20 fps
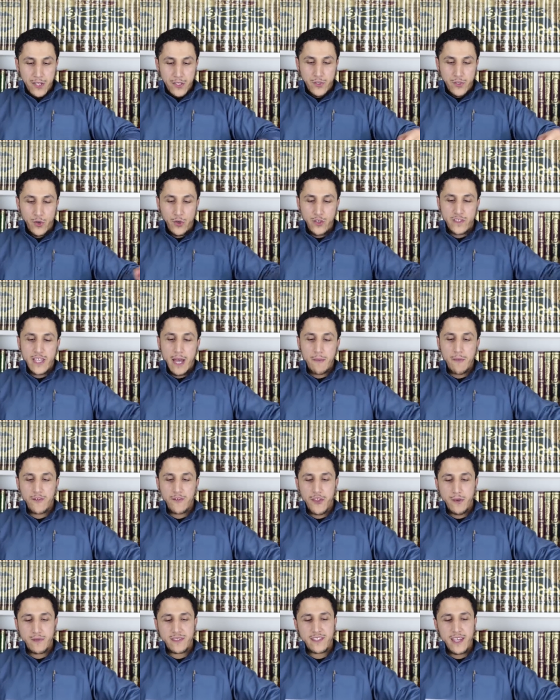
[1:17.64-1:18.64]
So some
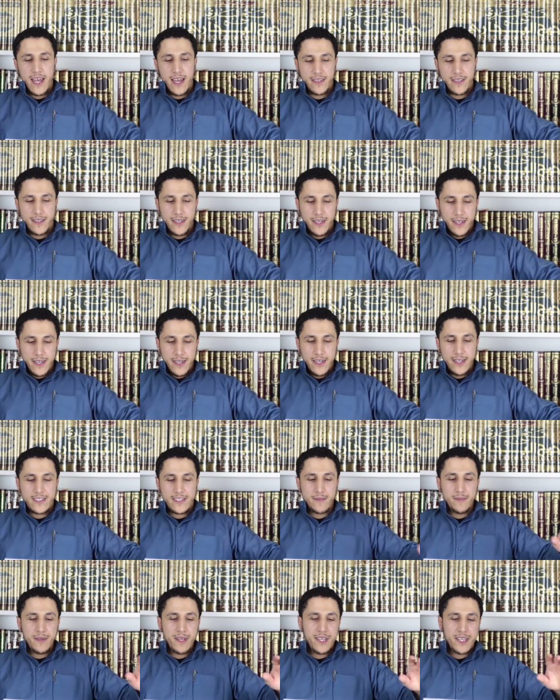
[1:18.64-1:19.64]
of them said,
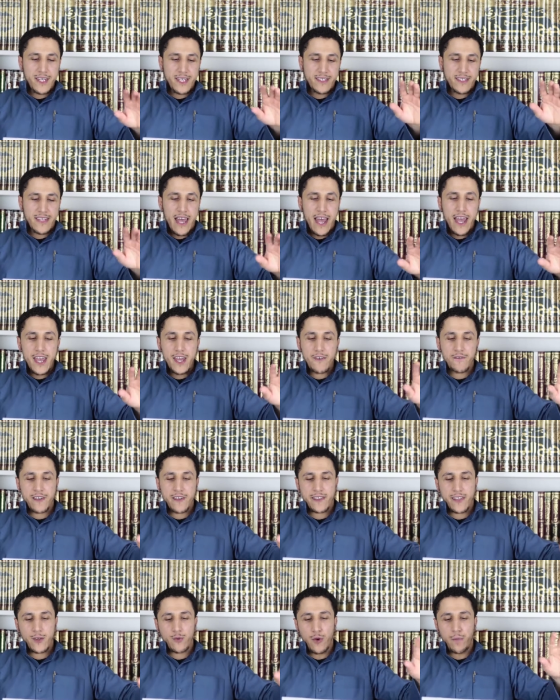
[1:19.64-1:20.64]
its meaning is that
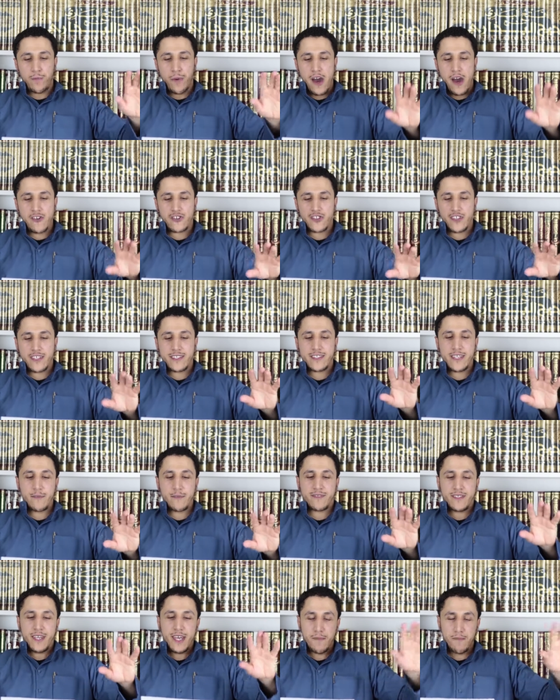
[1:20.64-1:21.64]
everything will perish
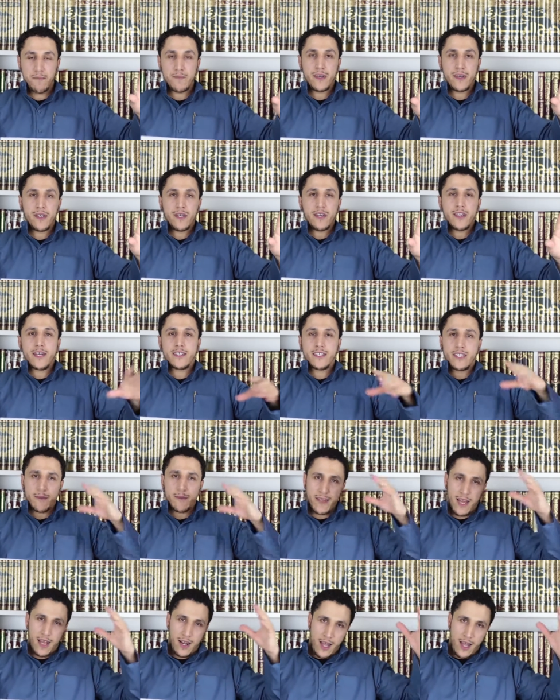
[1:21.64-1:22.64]
except Him,
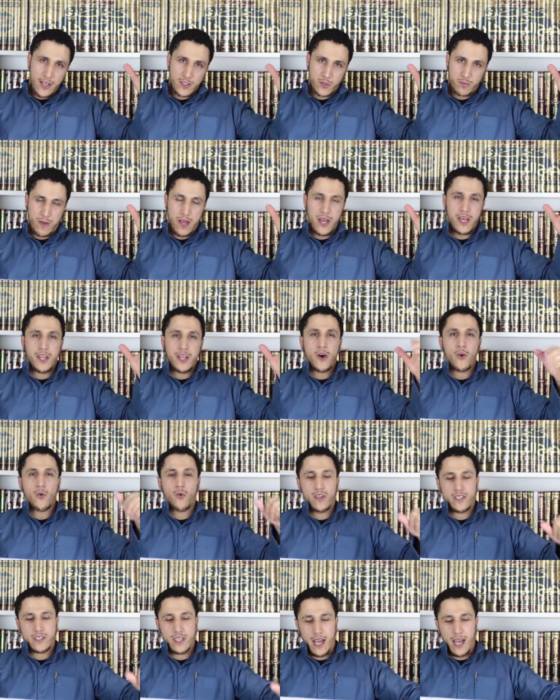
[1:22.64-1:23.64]
except Allah
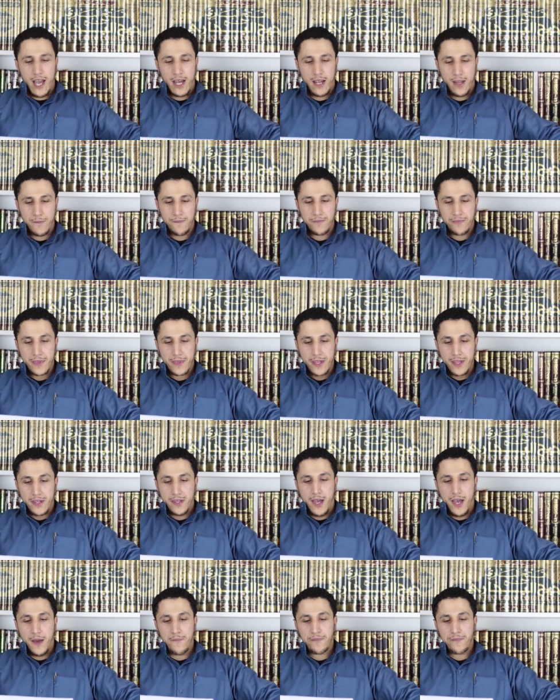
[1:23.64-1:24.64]
subhanahu wa ta'ala.
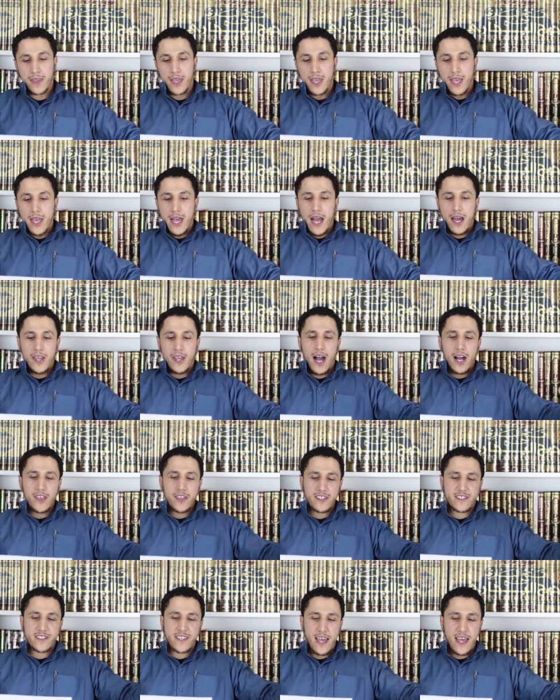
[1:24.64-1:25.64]
And
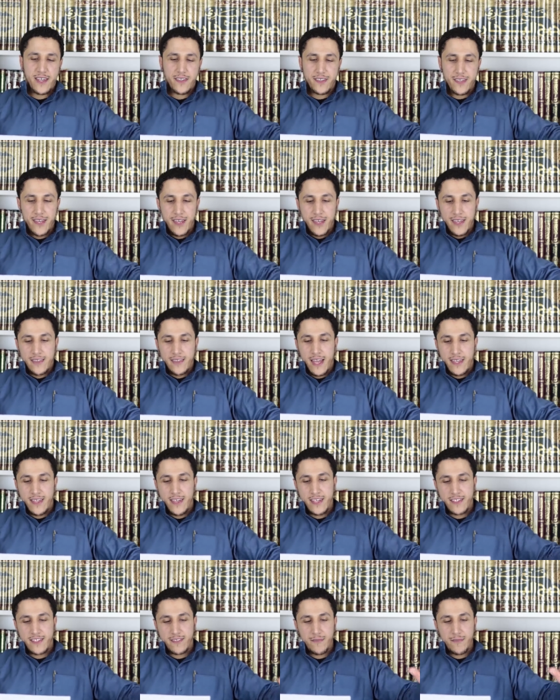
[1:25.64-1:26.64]
others said
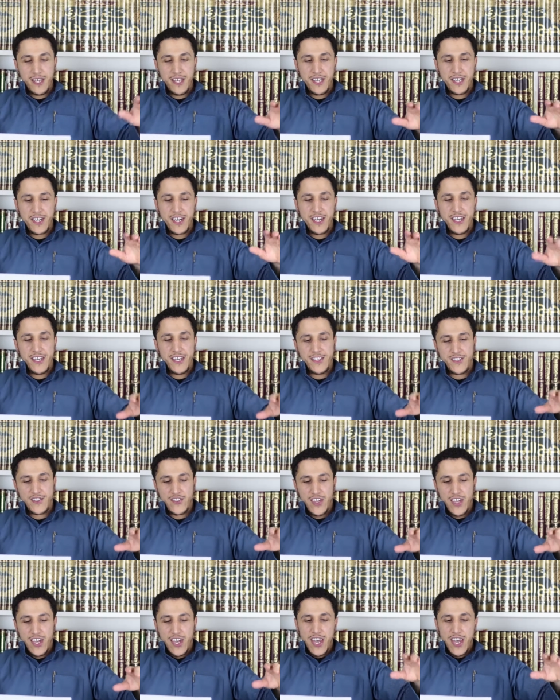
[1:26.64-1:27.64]
that its meaning
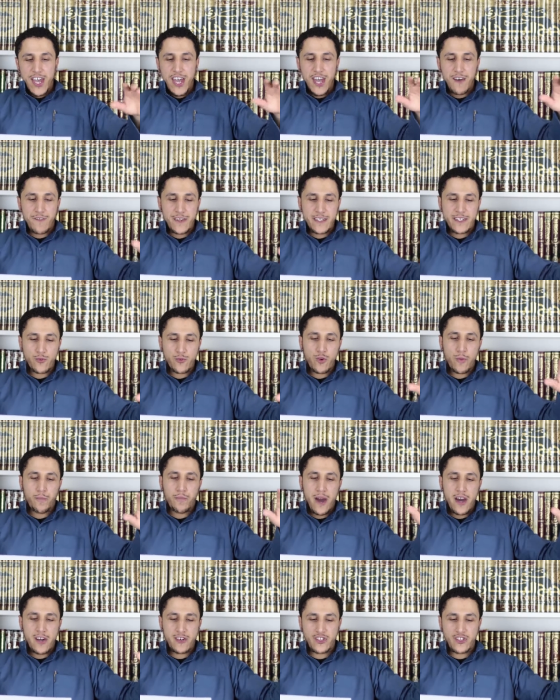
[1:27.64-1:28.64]
is everything
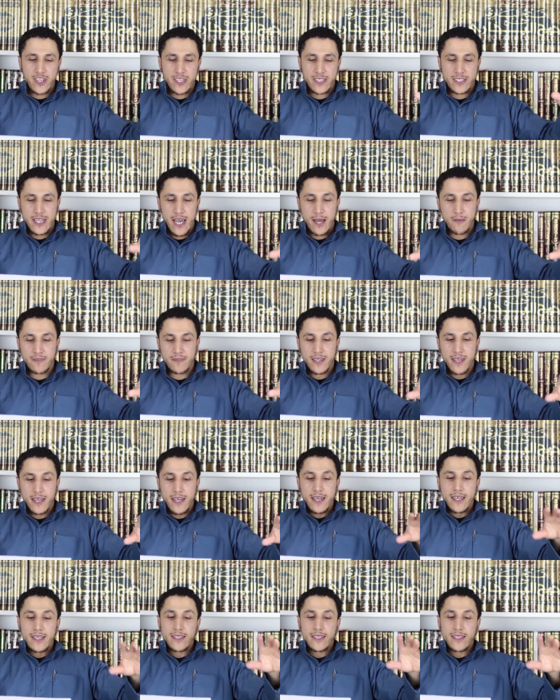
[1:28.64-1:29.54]
will perish except